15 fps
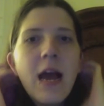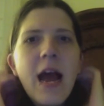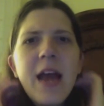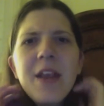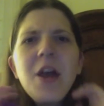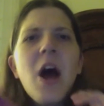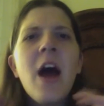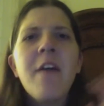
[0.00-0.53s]
and
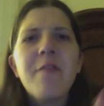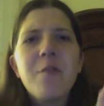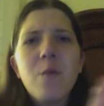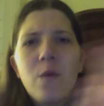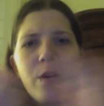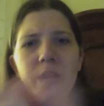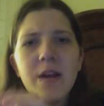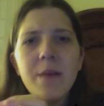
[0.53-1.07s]
not have to
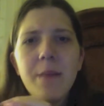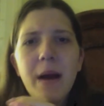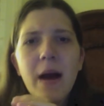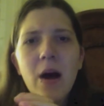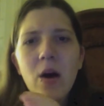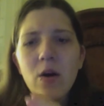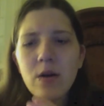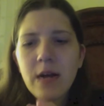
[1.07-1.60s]
worry
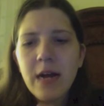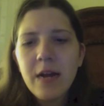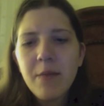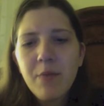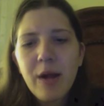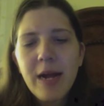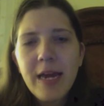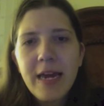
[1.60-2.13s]
about kind of
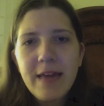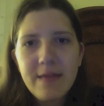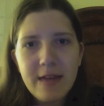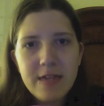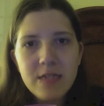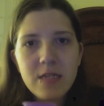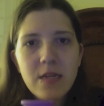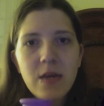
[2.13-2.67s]
breaking
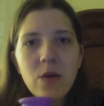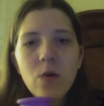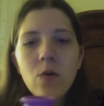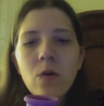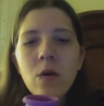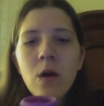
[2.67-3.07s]
that seal.